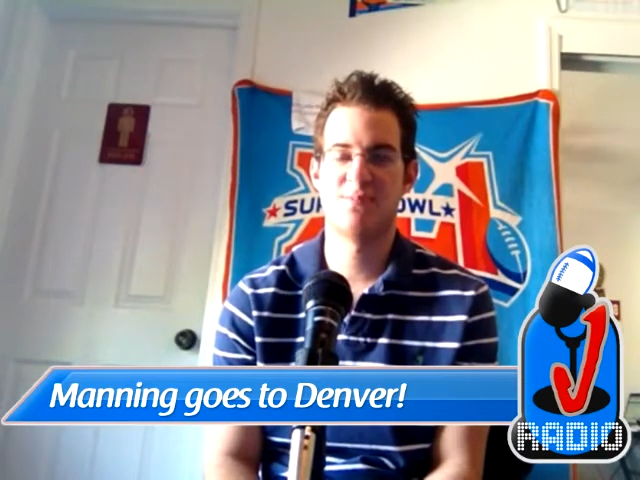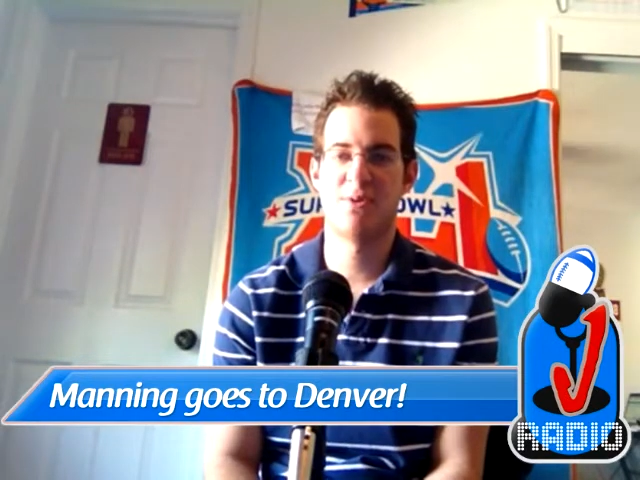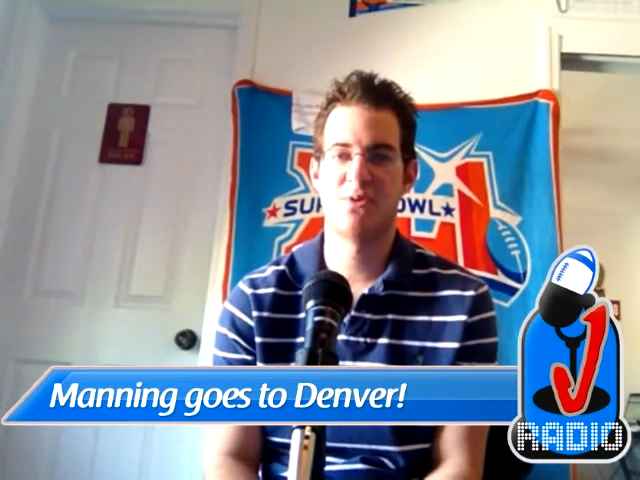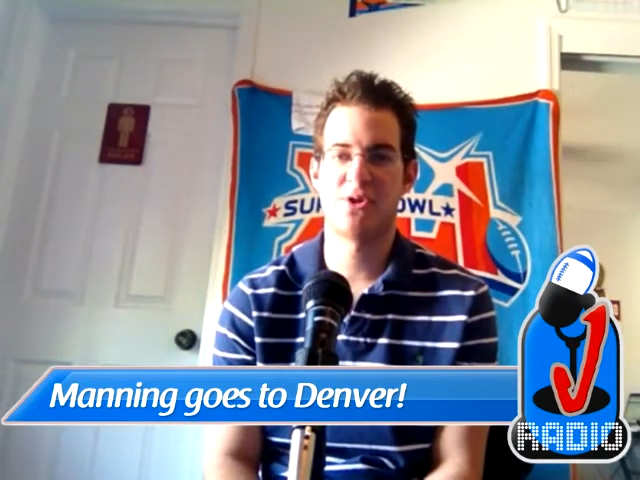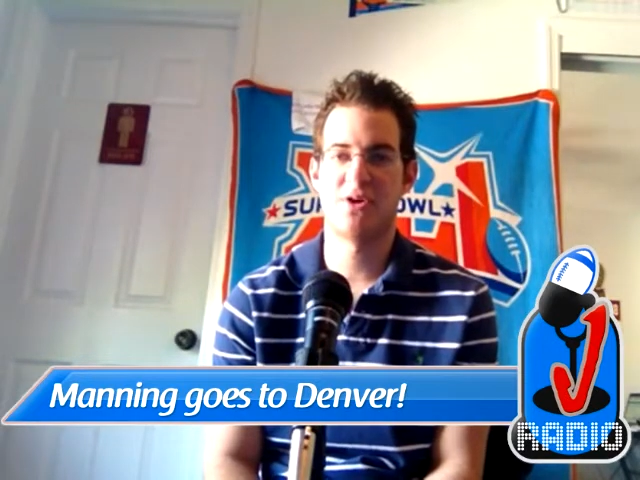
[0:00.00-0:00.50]

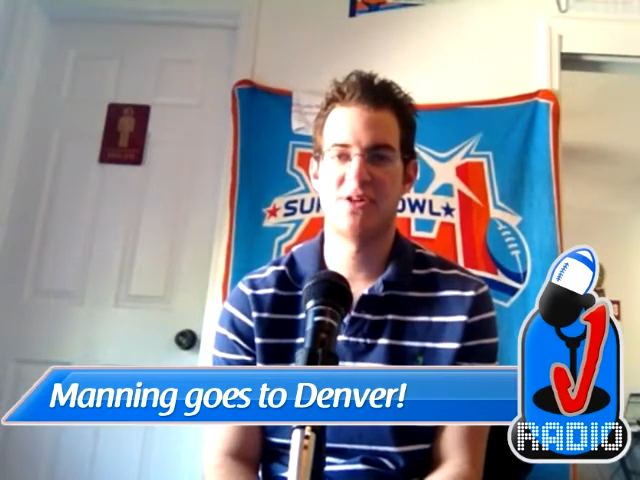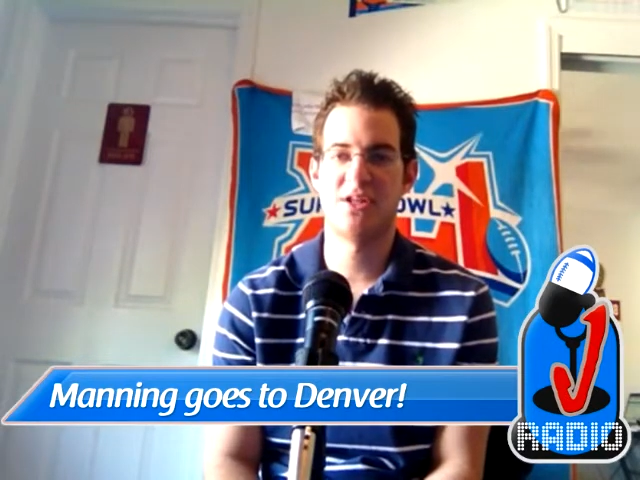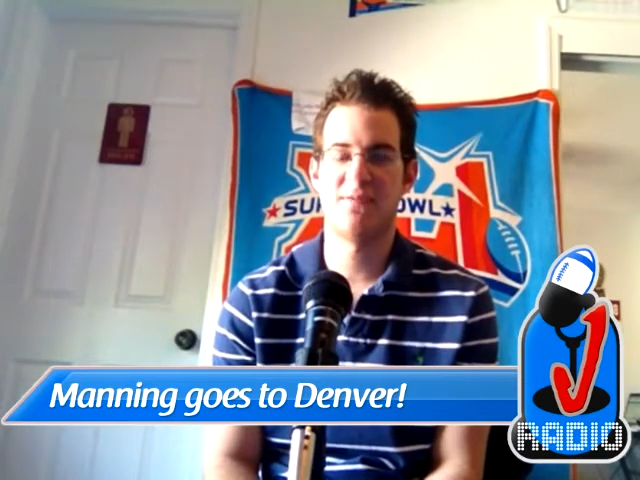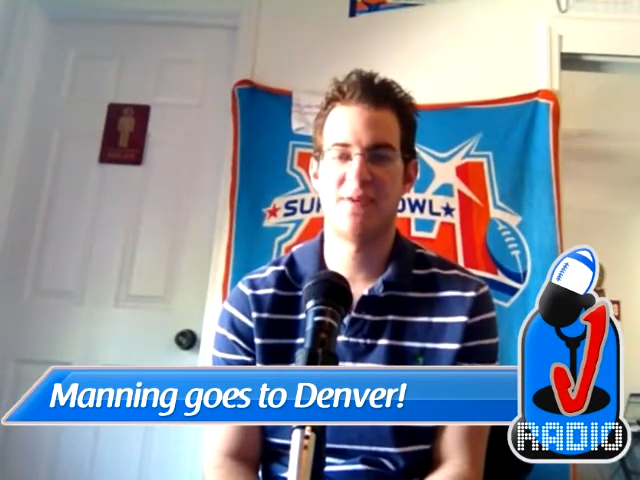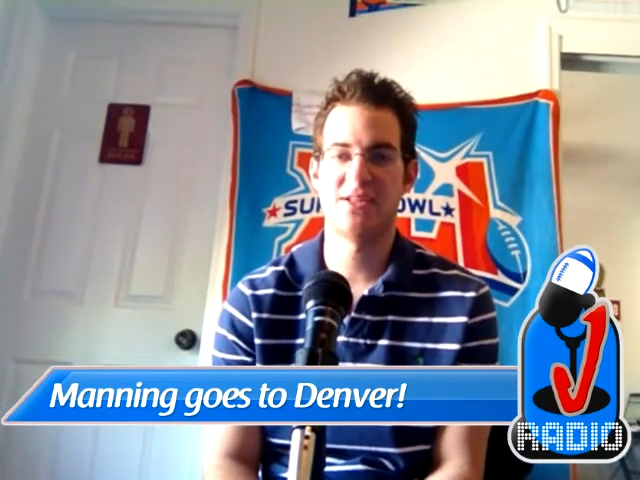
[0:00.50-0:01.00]
both on
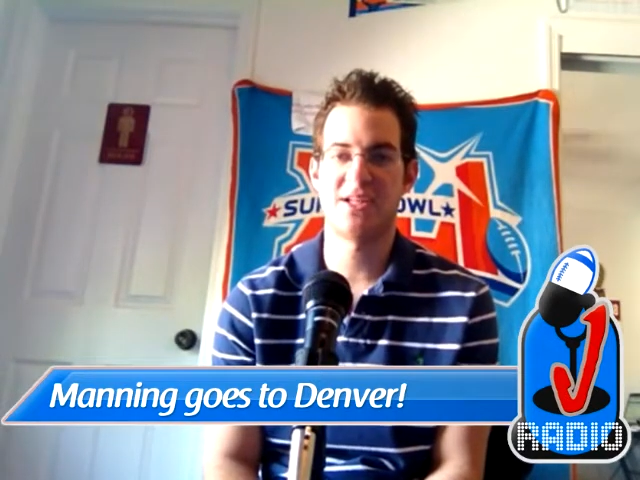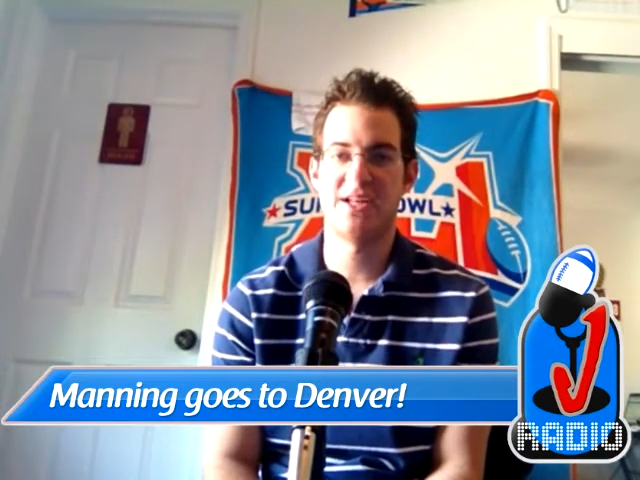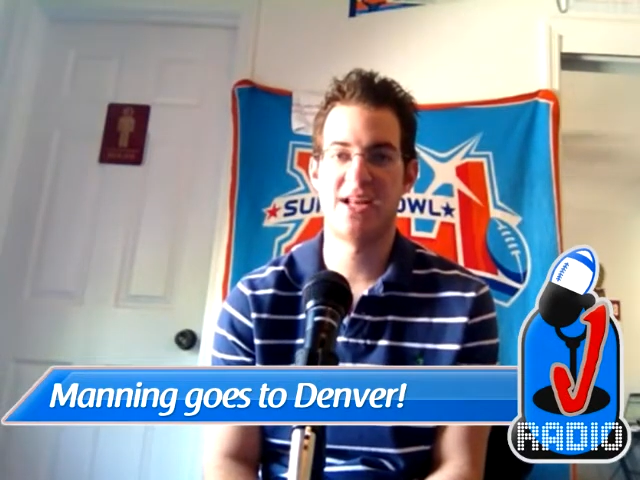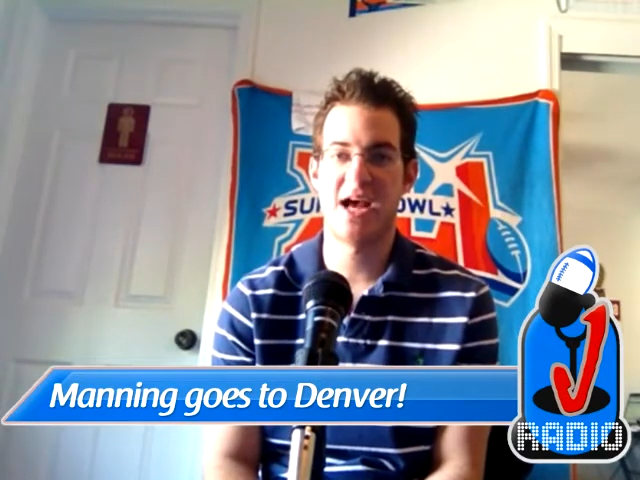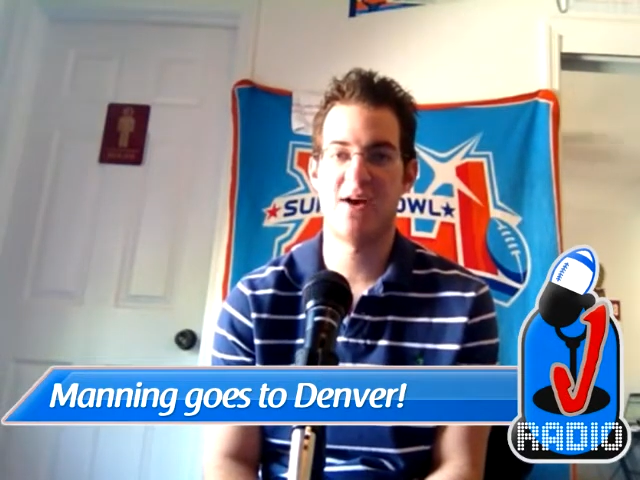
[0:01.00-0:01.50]
defense
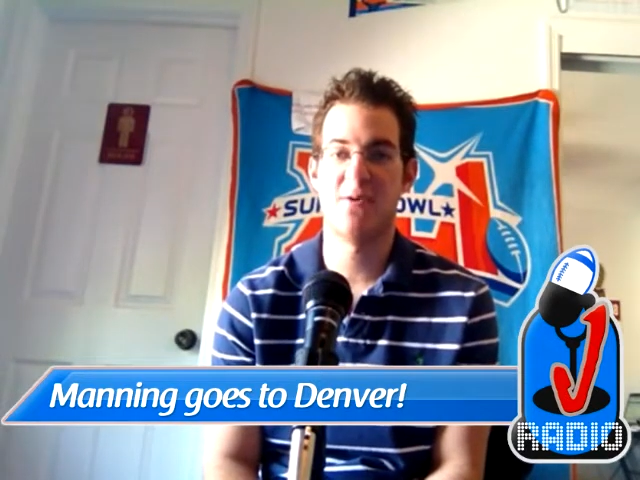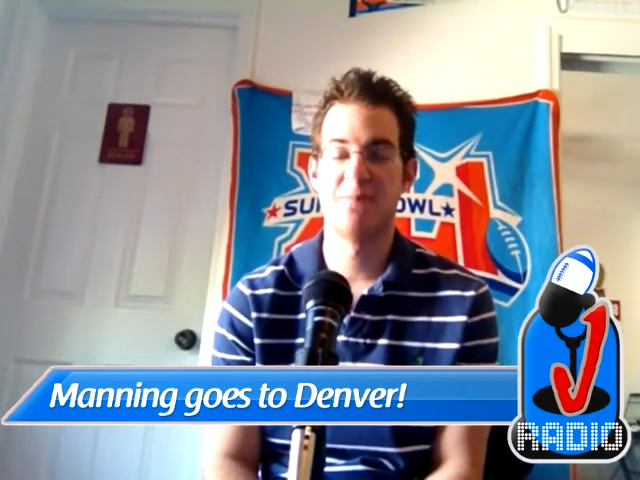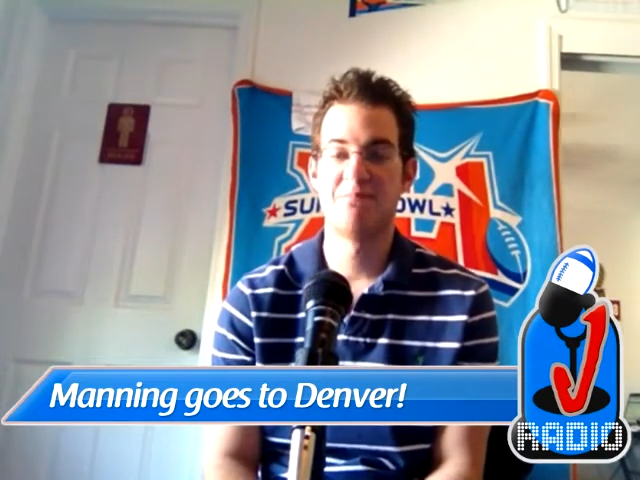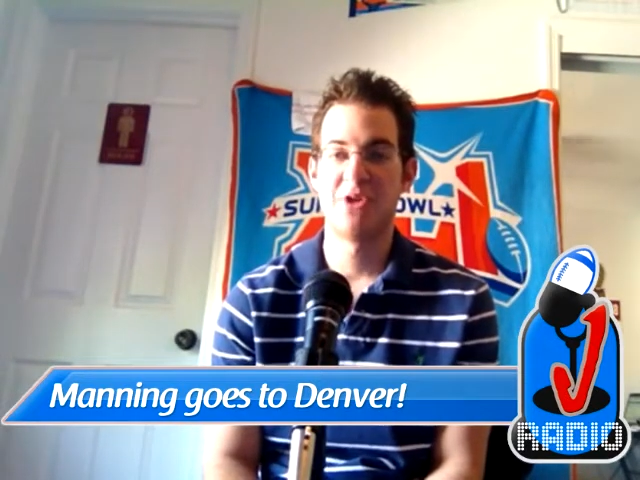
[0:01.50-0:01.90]
and now